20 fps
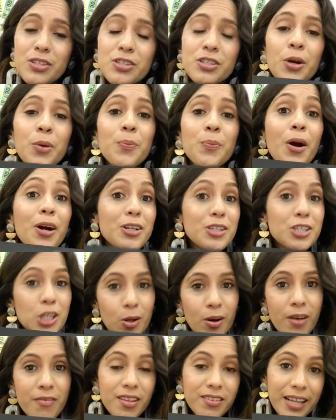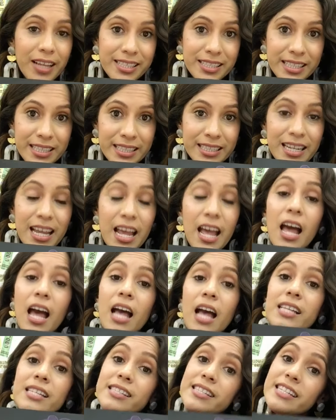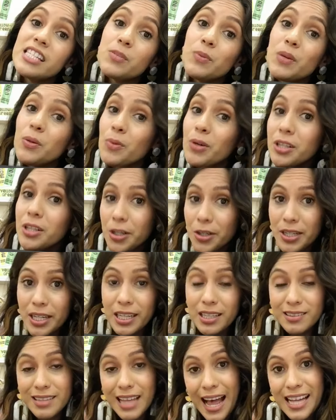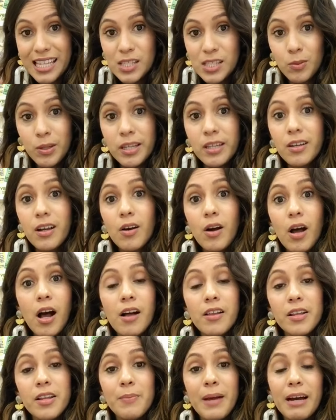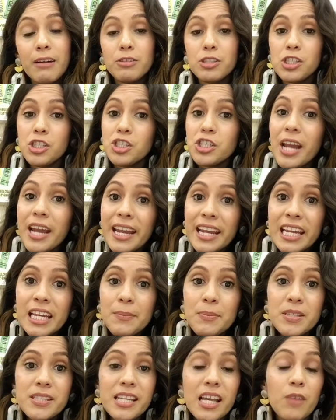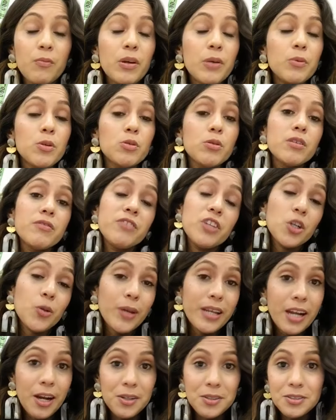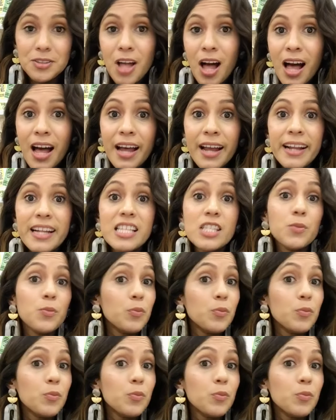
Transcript: So part two of the lesson, since we were learning last week all about shapes and we were reviewing our lines,